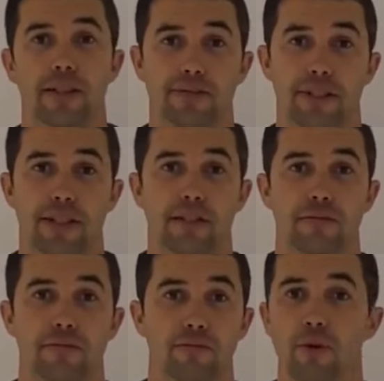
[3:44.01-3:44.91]
covered
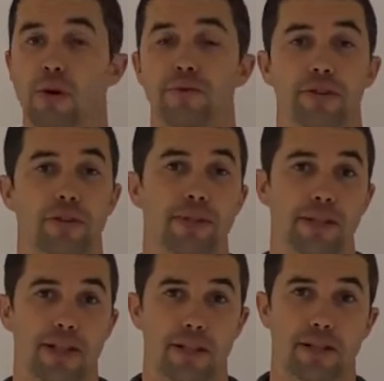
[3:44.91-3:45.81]
in road film
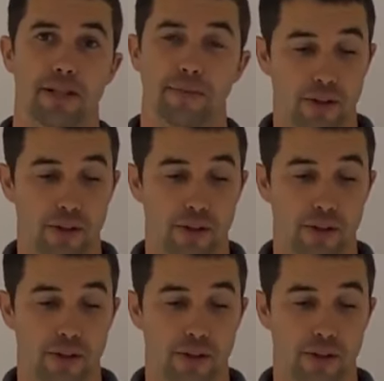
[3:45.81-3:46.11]
and dust.